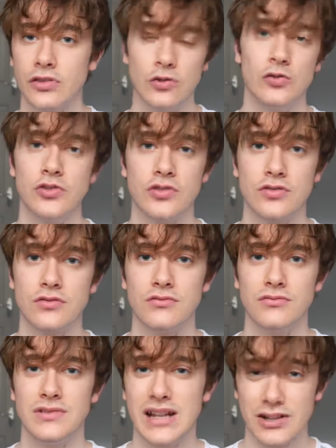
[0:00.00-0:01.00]
those
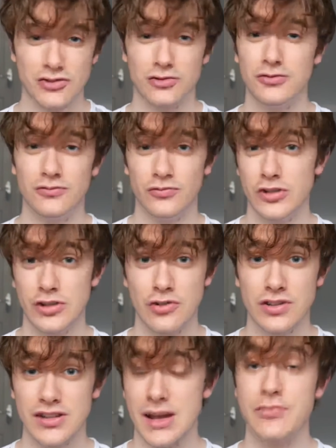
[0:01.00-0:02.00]
natural resources?